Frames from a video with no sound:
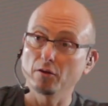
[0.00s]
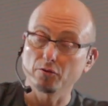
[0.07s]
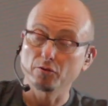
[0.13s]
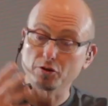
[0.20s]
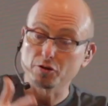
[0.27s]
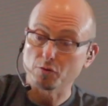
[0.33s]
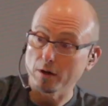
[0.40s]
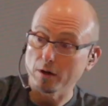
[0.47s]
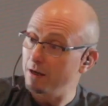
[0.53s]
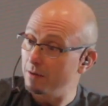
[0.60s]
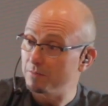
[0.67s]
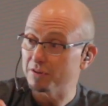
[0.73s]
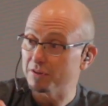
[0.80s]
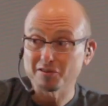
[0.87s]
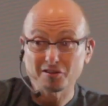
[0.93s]
The
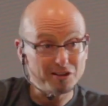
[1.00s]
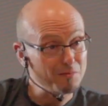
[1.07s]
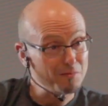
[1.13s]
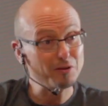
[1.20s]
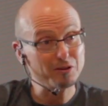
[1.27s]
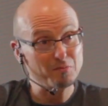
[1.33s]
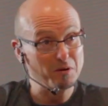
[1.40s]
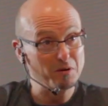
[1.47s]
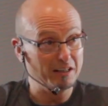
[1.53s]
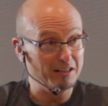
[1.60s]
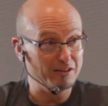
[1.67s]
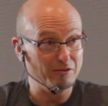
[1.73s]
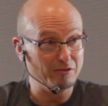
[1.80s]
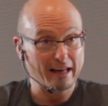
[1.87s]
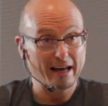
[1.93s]
drums and cymbals being
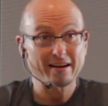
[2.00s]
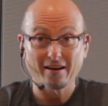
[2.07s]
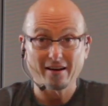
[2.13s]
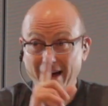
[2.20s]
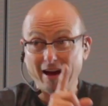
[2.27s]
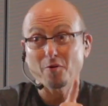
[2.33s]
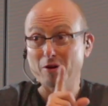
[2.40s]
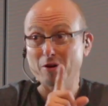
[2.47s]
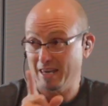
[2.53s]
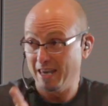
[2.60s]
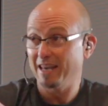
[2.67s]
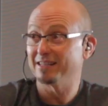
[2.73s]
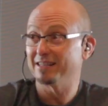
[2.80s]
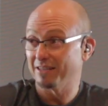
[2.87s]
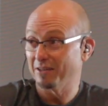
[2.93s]
too loud, now that we
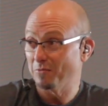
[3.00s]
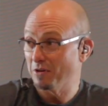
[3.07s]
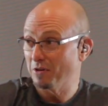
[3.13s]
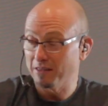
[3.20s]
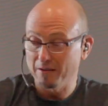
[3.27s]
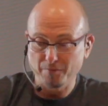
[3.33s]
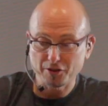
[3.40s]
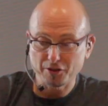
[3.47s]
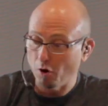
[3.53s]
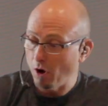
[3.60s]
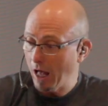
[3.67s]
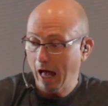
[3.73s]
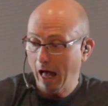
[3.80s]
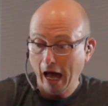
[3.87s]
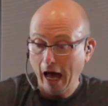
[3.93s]
can deal with. So
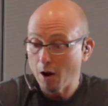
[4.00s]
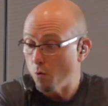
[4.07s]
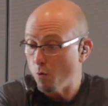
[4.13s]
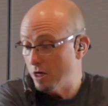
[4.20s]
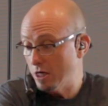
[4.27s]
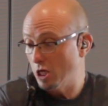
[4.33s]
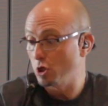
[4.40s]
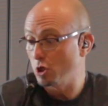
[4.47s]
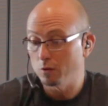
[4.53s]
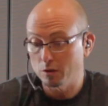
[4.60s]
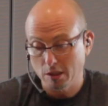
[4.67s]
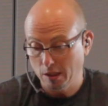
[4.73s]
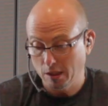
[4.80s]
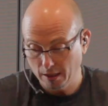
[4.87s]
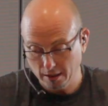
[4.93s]
I wouldn't use
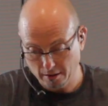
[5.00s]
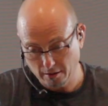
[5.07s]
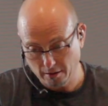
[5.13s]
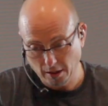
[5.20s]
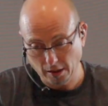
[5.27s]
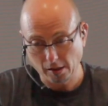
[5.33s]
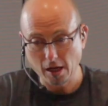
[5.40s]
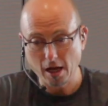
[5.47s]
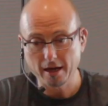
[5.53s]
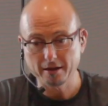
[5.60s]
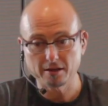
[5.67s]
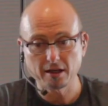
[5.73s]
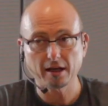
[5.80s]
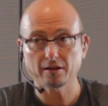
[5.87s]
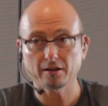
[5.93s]
these in
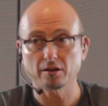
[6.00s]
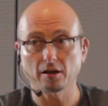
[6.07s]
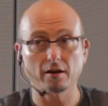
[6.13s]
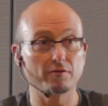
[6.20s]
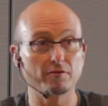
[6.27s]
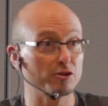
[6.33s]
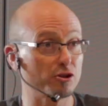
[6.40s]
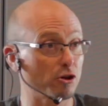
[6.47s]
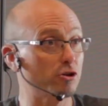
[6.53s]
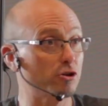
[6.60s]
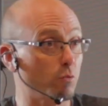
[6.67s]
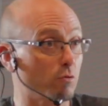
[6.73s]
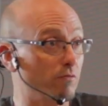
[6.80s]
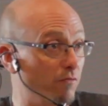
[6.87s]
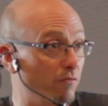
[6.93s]
context of a church
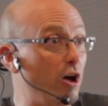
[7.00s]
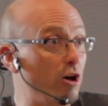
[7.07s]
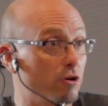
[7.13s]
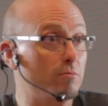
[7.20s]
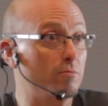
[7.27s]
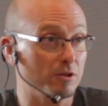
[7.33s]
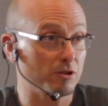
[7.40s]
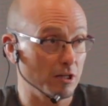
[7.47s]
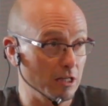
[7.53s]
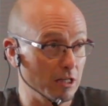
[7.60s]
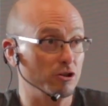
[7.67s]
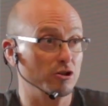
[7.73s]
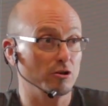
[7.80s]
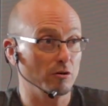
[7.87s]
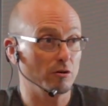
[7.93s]
where volume is an
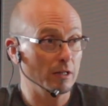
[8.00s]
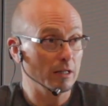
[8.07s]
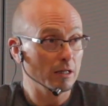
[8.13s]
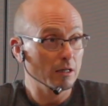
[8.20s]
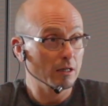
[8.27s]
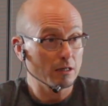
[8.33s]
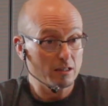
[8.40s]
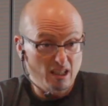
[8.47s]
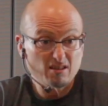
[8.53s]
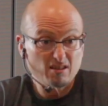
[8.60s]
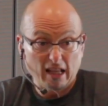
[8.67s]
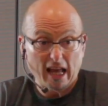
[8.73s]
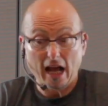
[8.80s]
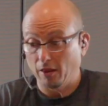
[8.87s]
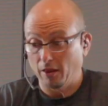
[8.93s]
issue. These are
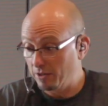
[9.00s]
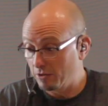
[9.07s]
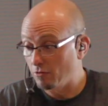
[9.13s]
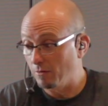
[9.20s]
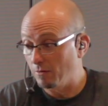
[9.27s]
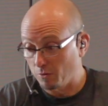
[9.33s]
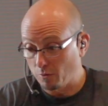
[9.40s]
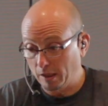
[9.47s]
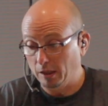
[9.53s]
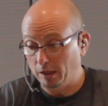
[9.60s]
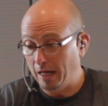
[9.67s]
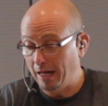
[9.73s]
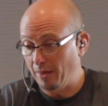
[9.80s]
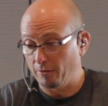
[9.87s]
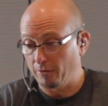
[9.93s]
loud. These drums ring a
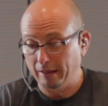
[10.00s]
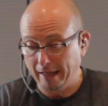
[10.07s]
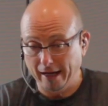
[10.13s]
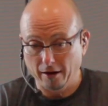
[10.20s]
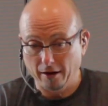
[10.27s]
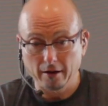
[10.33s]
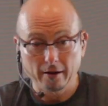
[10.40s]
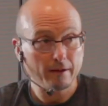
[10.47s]
lot and they're loud.